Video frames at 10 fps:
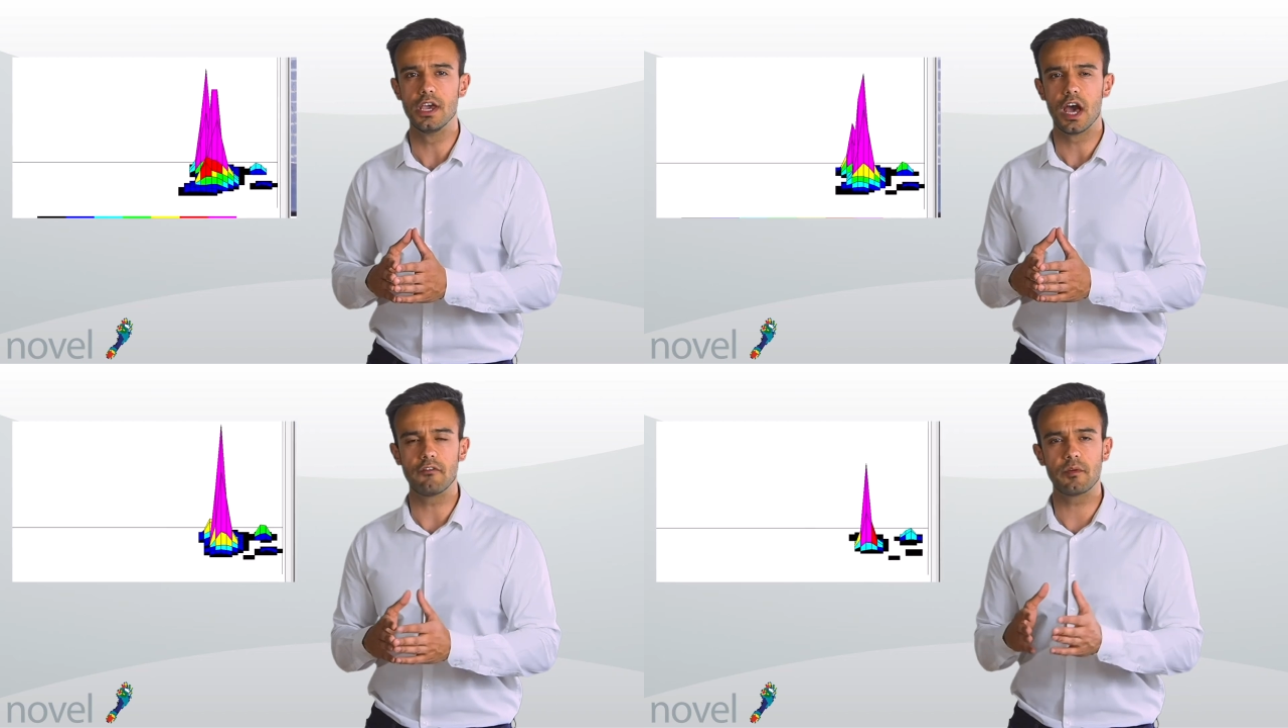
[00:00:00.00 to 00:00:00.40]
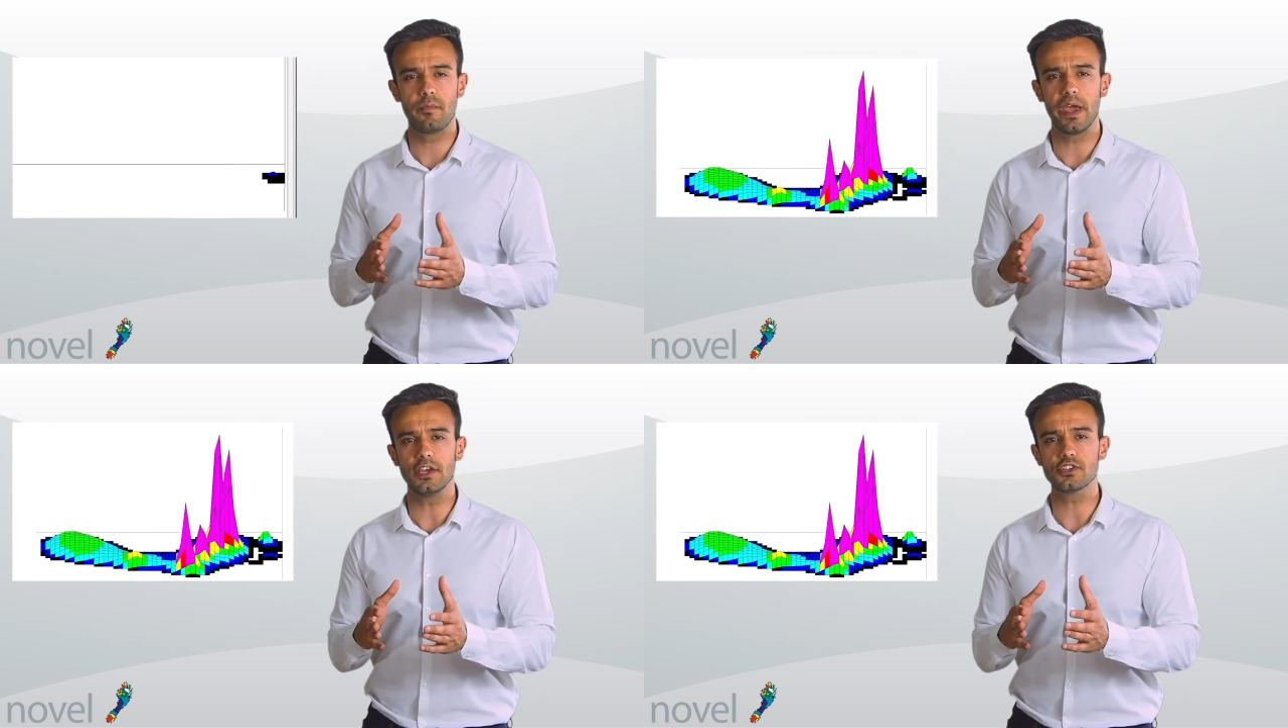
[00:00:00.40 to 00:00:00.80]
of a
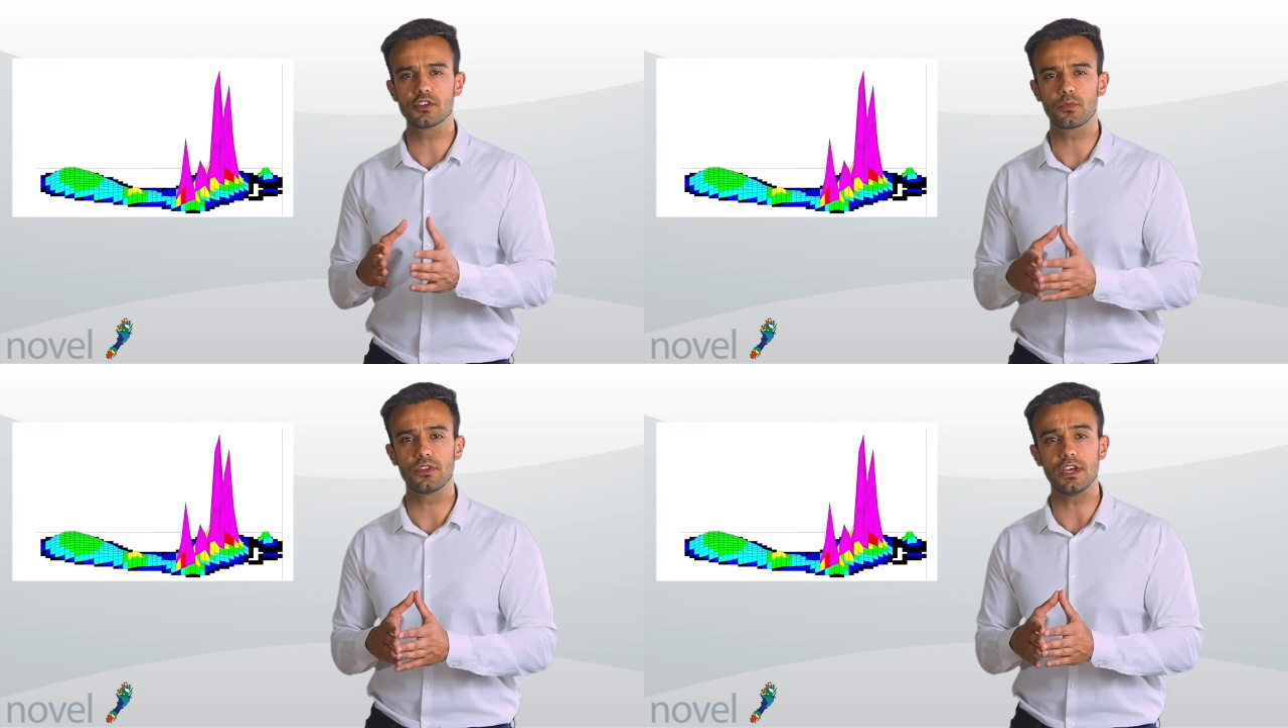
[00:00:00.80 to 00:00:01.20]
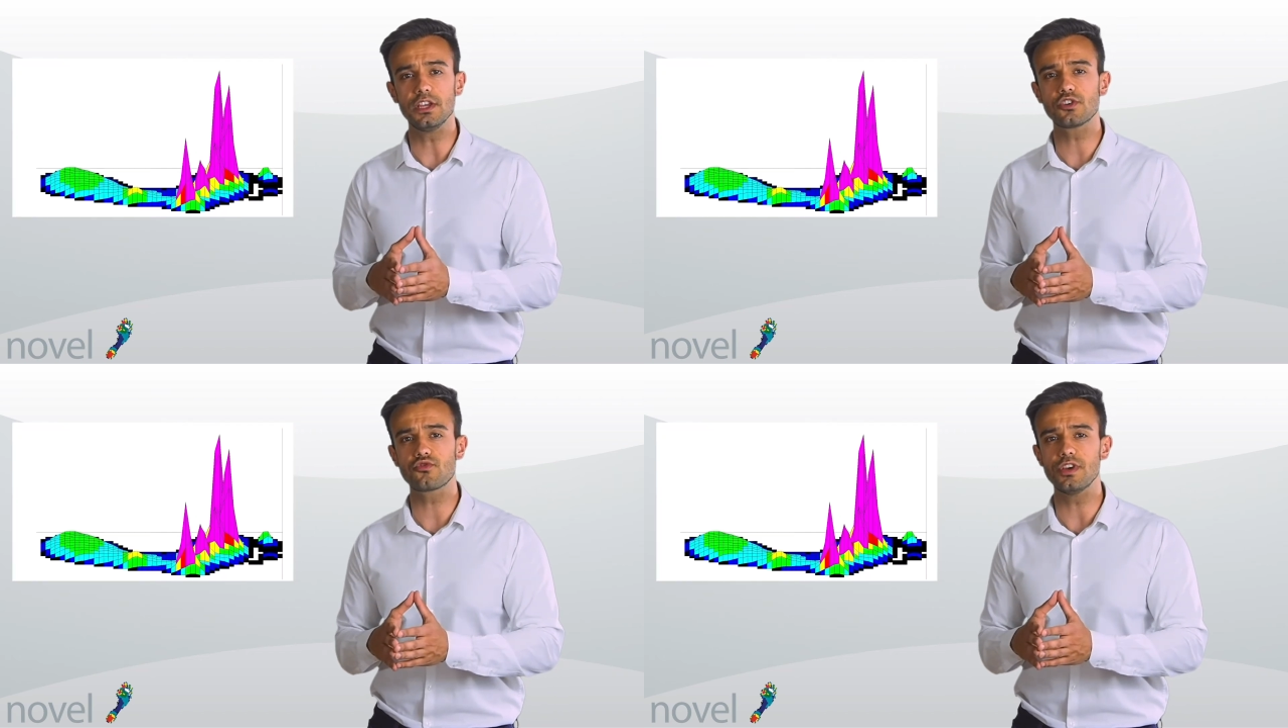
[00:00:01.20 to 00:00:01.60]
patient with
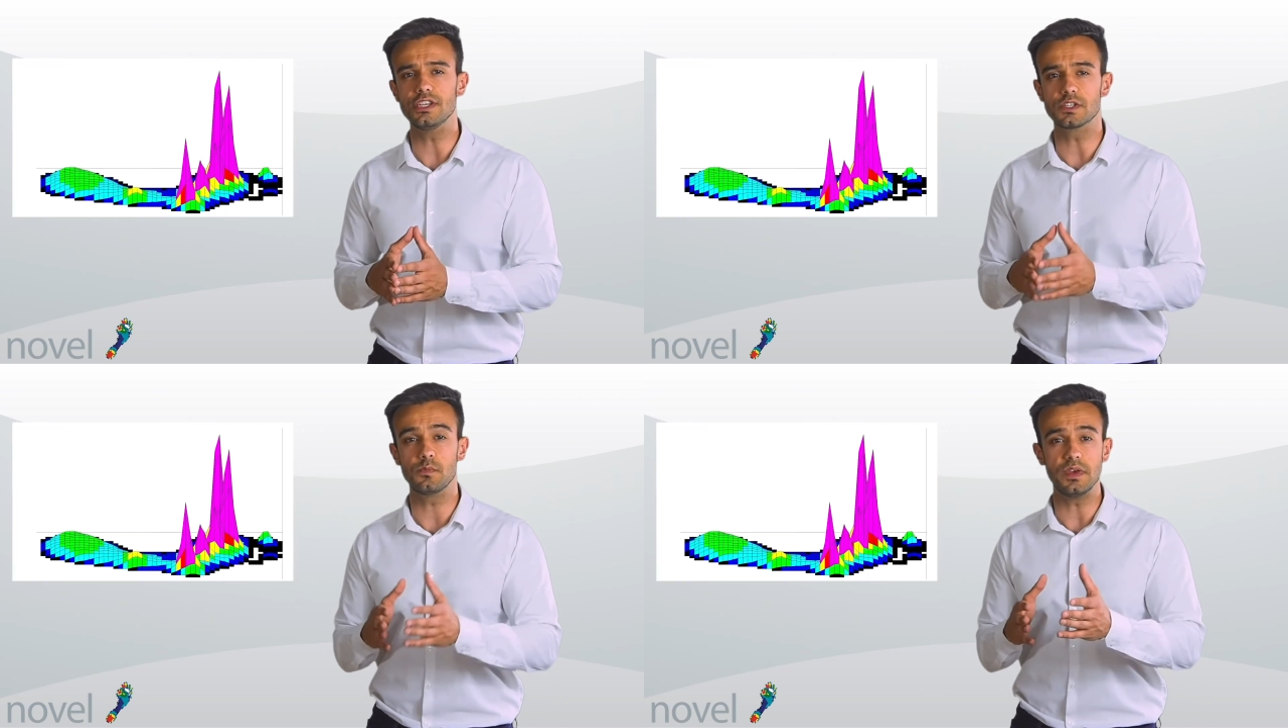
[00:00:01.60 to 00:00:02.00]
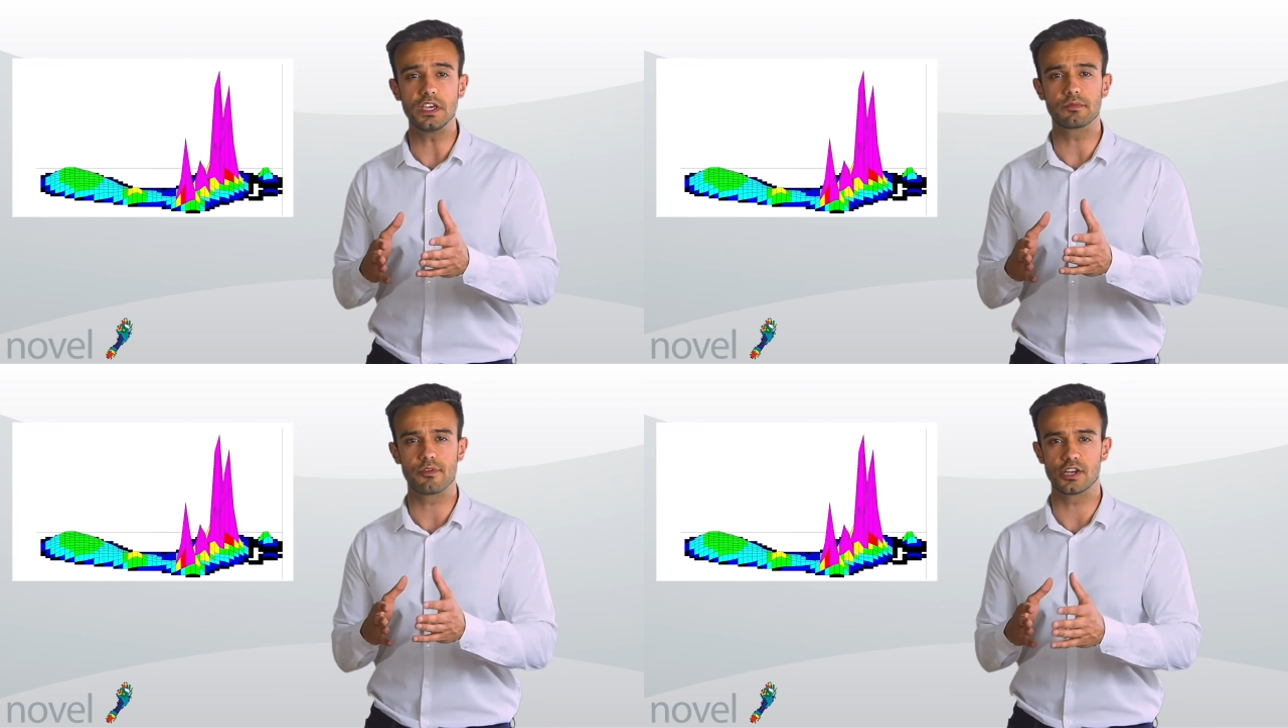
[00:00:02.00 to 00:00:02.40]
increased
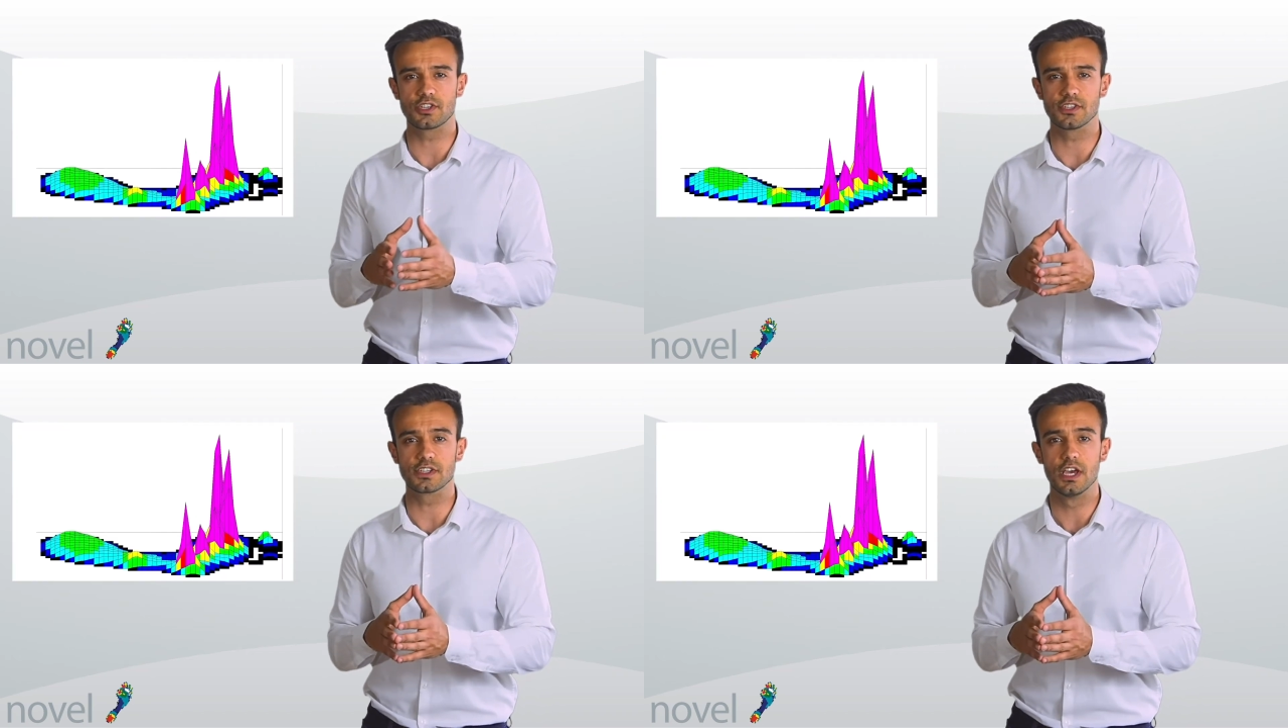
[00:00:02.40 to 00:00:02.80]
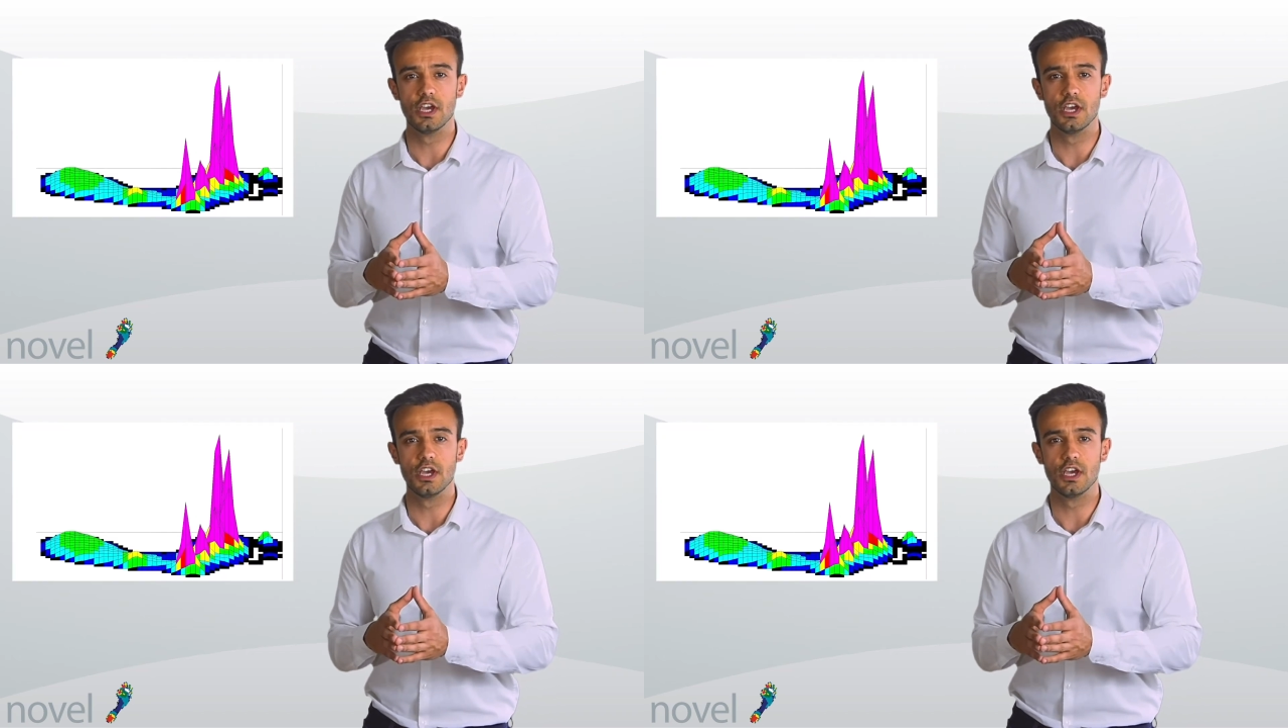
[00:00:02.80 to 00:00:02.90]
peak pressures